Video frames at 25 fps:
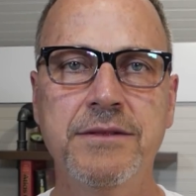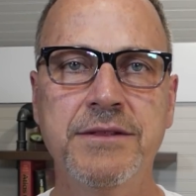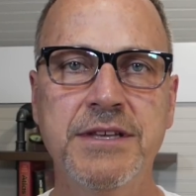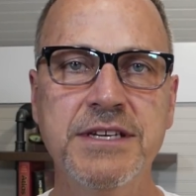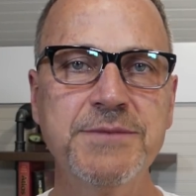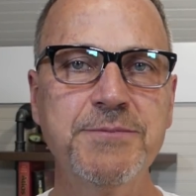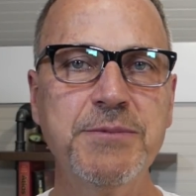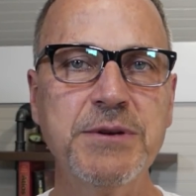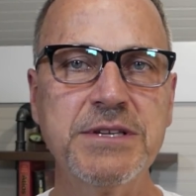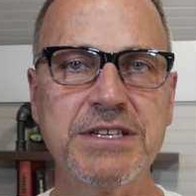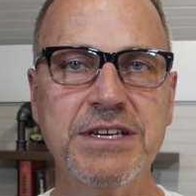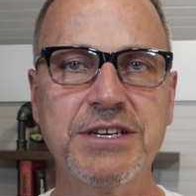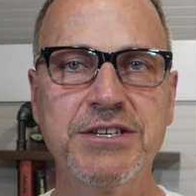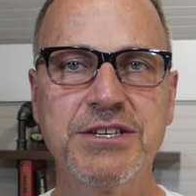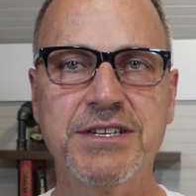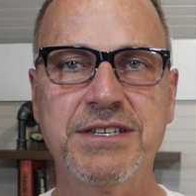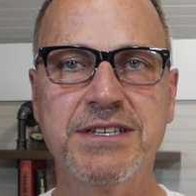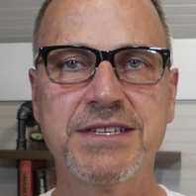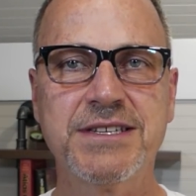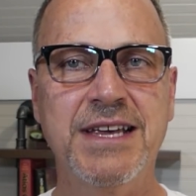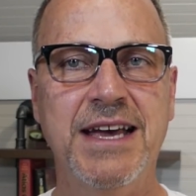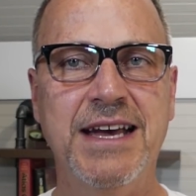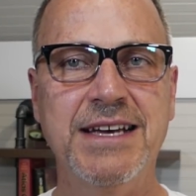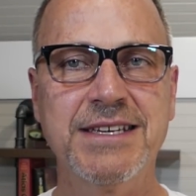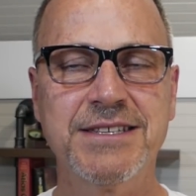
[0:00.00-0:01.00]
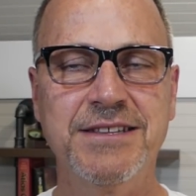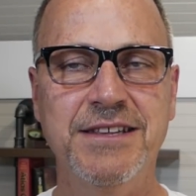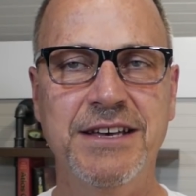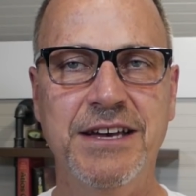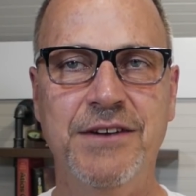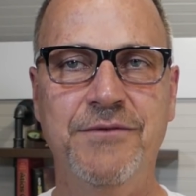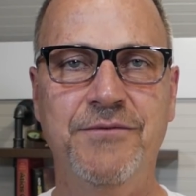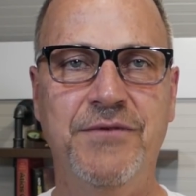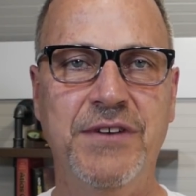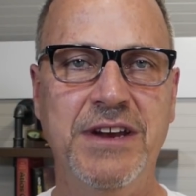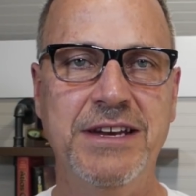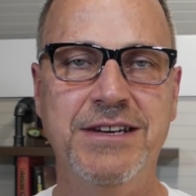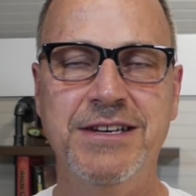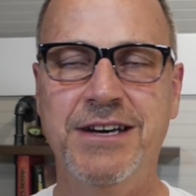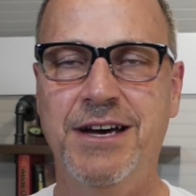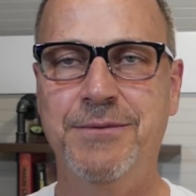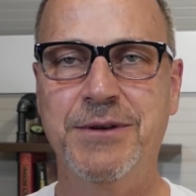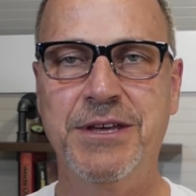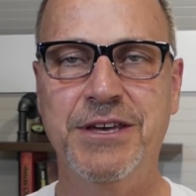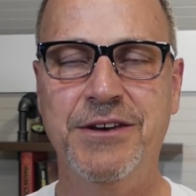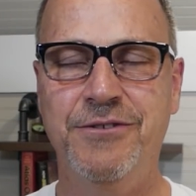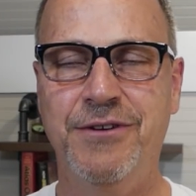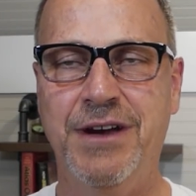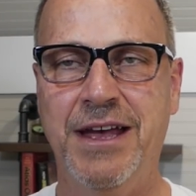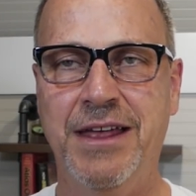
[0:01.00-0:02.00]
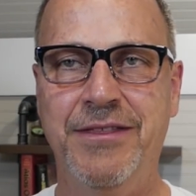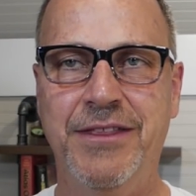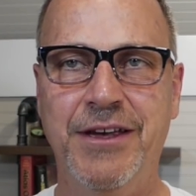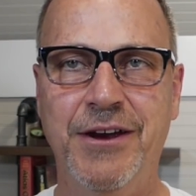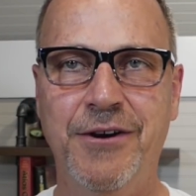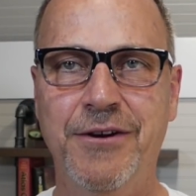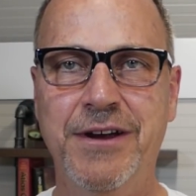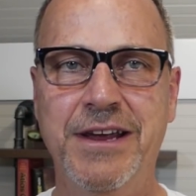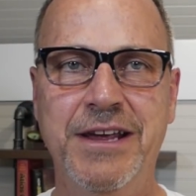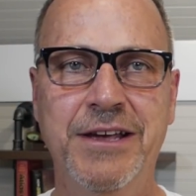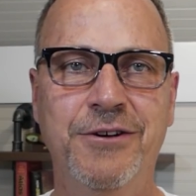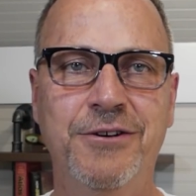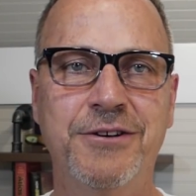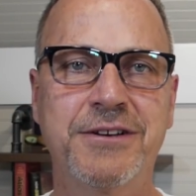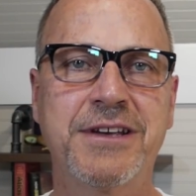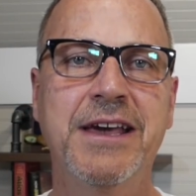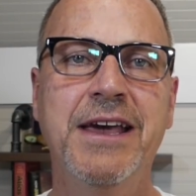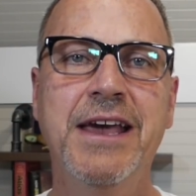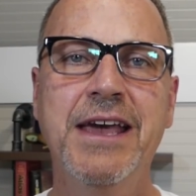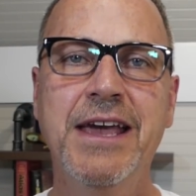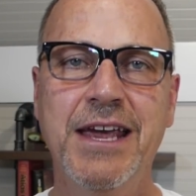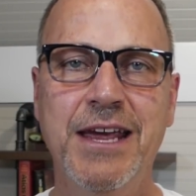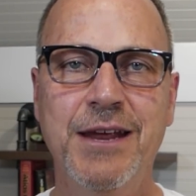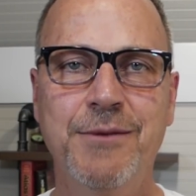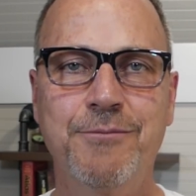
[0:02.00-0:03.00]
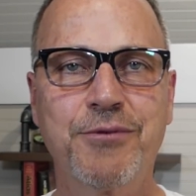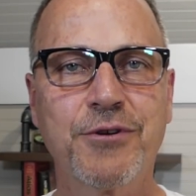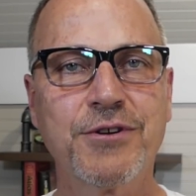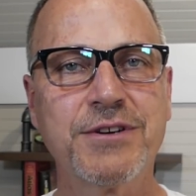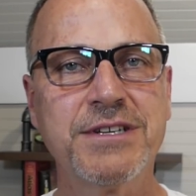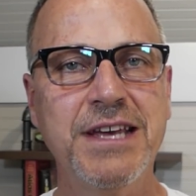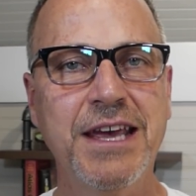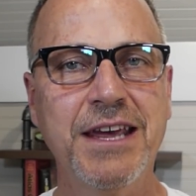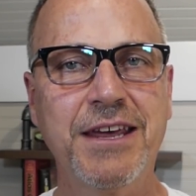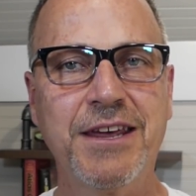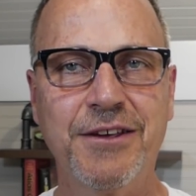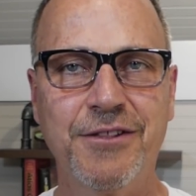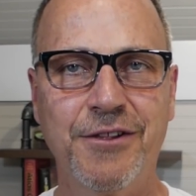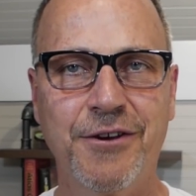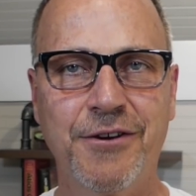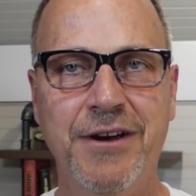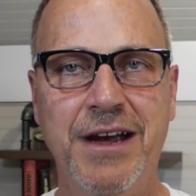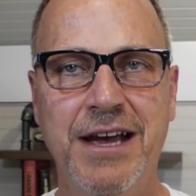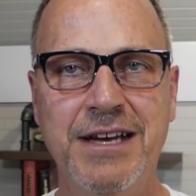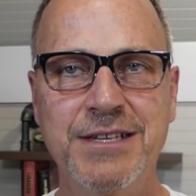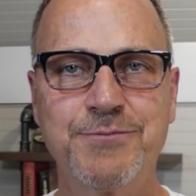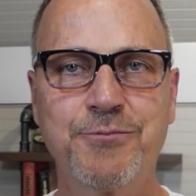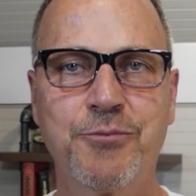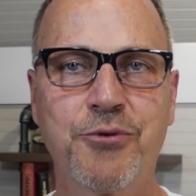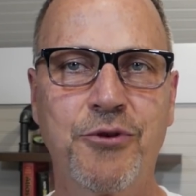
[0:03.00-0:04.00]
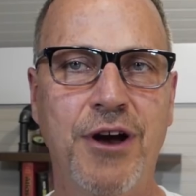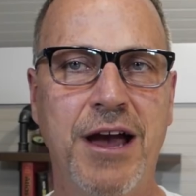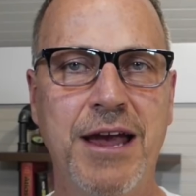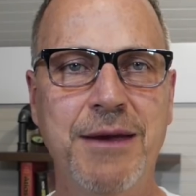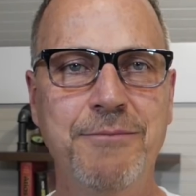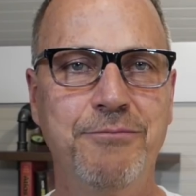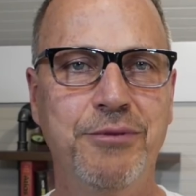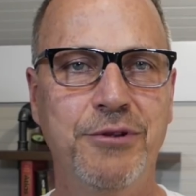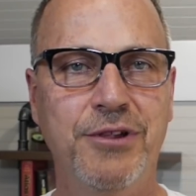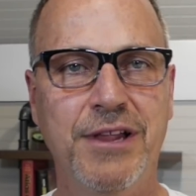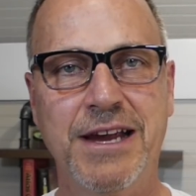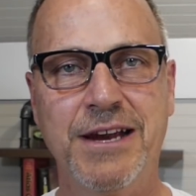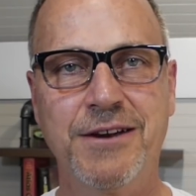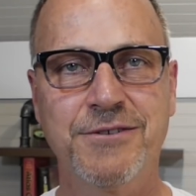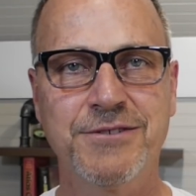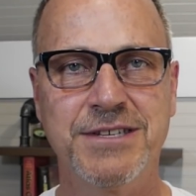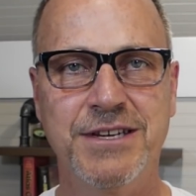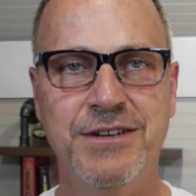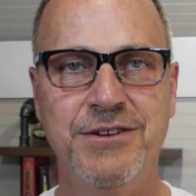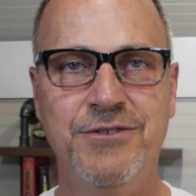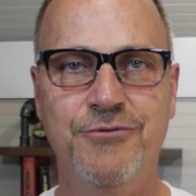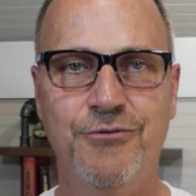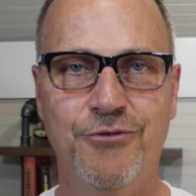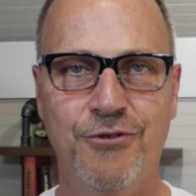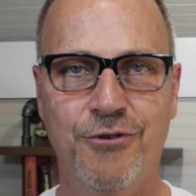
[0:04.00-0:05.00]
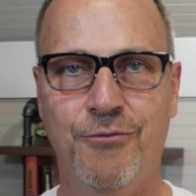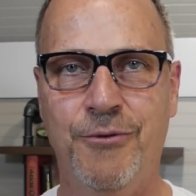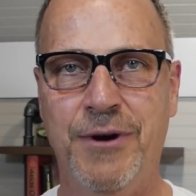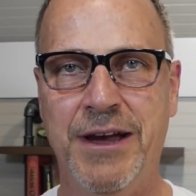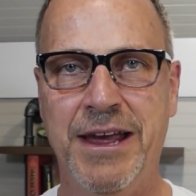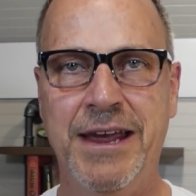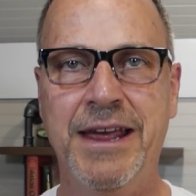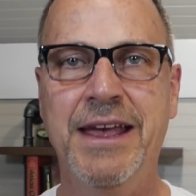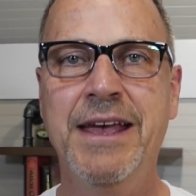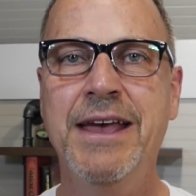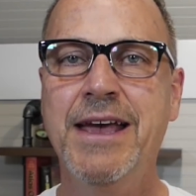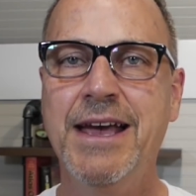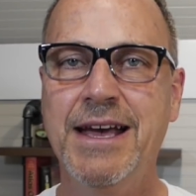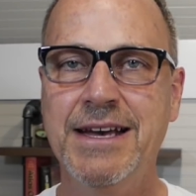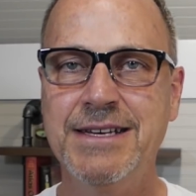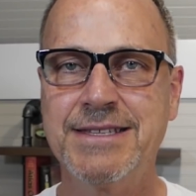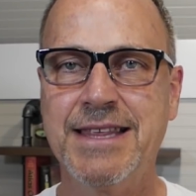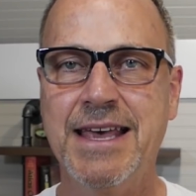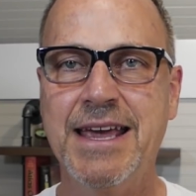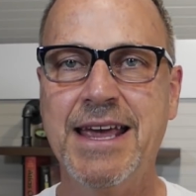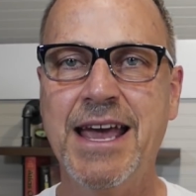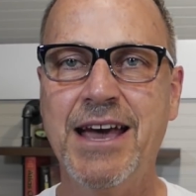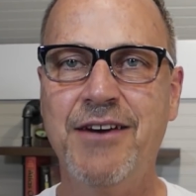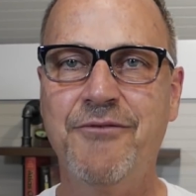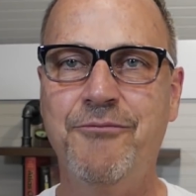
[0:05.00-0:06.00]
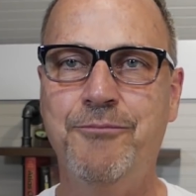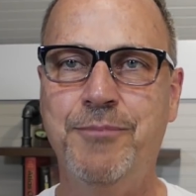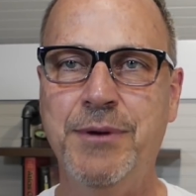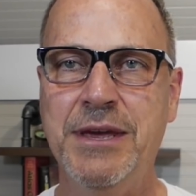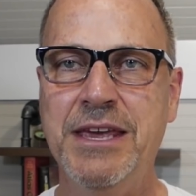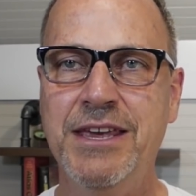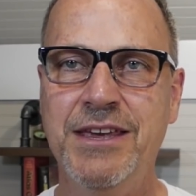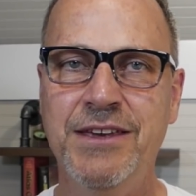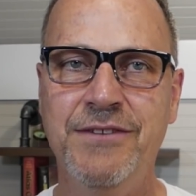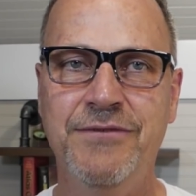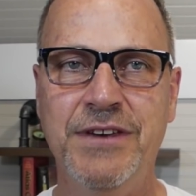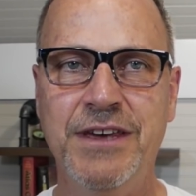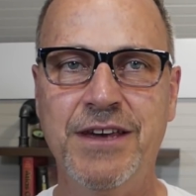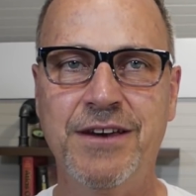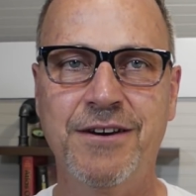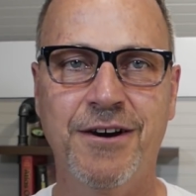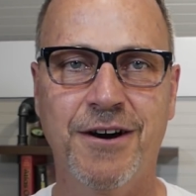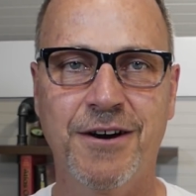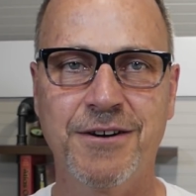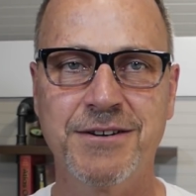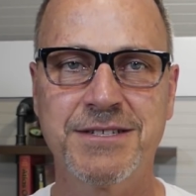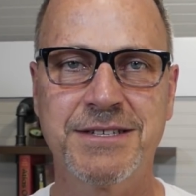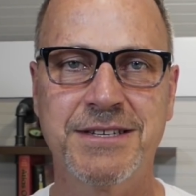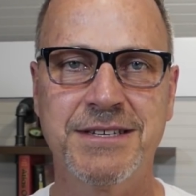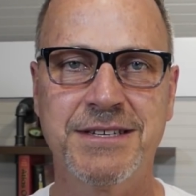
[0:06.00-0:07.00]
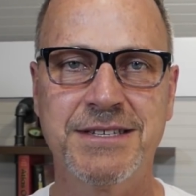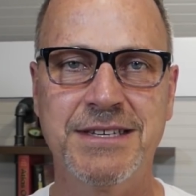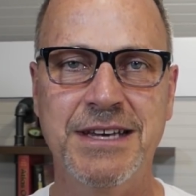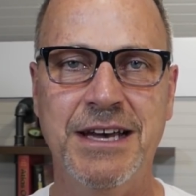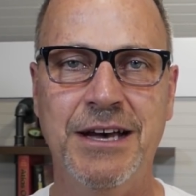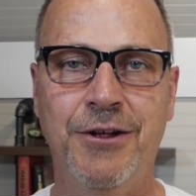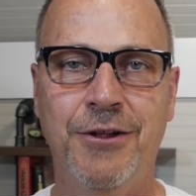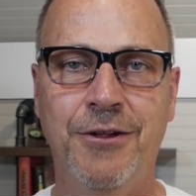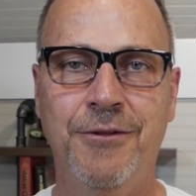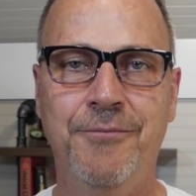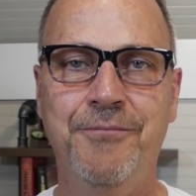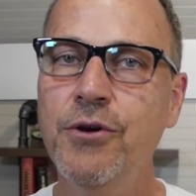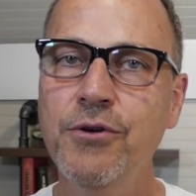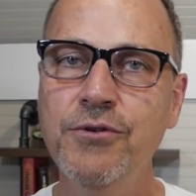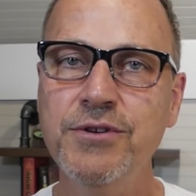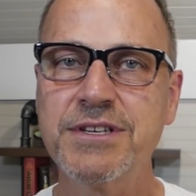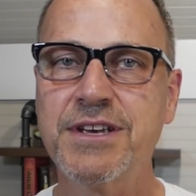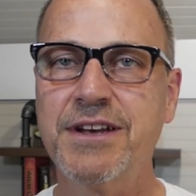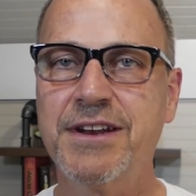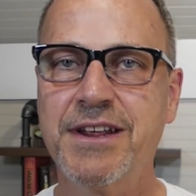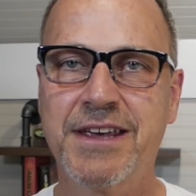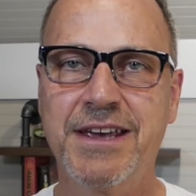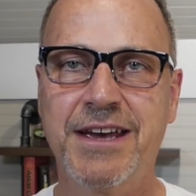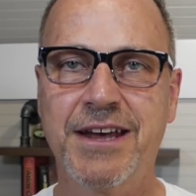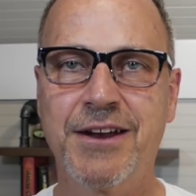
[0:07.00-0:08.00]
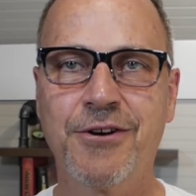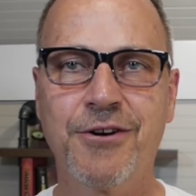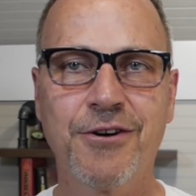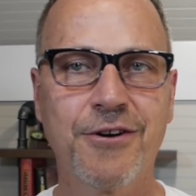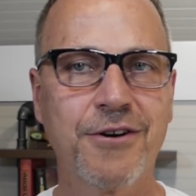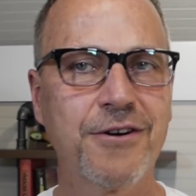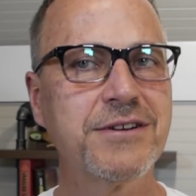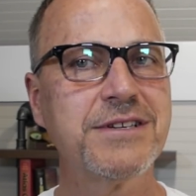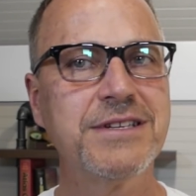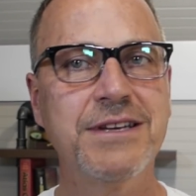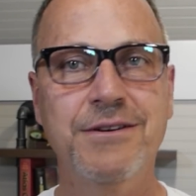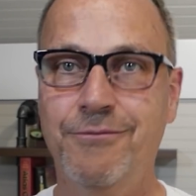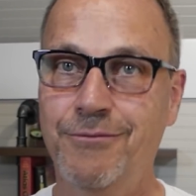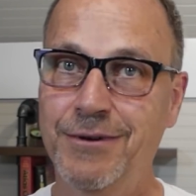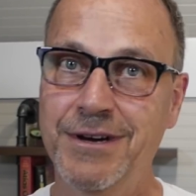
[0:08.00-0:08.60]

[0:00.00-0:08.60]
This positions Tesla and V W and their ilk in particular as prime players in Norway, as they have B E V cars to sell. Who's going to get hurt?